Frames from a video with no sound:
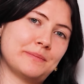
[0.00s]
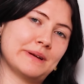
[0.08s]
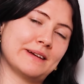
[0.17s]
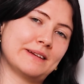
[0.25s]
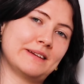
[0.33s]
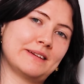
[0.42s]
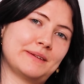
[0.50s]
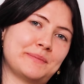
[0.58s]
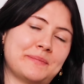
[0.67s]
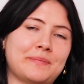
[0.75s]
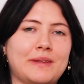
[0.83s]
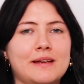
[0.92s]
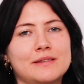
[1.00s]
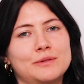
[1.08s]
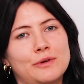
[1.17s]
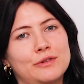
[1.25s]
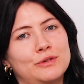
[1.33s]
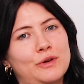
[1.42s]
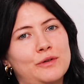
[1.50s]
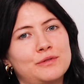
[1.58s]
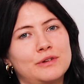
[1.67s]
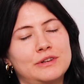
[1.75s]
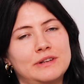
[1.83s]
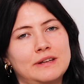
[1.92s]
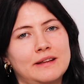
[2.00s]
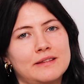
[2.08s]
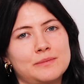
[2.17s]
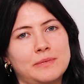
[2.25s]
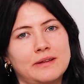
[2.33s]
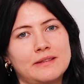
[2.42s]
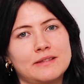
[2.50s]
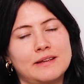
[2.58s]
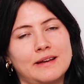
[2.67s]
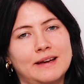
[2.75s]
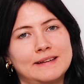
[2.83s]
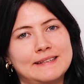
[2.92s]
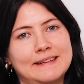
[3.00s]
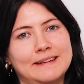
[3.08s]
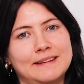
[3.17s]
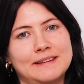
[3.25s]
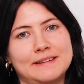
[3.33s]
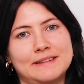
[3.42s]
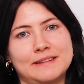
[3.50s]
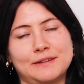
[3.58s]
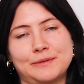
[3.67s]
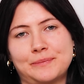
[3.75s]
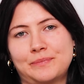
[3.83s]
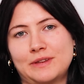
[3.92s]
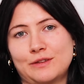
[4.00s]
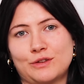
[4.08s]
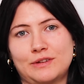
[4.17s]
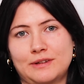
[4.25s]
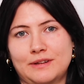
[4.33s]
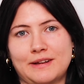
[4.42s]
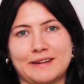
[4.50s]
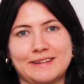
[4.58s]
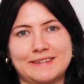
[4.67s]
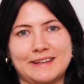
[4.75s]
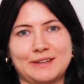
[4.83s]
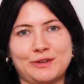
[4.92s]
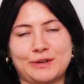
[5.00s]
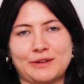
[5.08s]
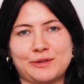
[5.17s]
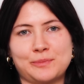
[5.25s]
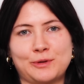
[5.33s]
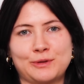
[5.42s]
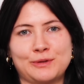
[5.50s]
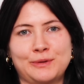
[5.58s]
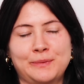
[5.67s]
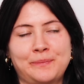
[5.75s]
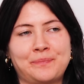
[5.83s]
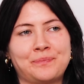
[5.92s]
But as it wasn't offered in that semester, I then did the Digital Architectonics module.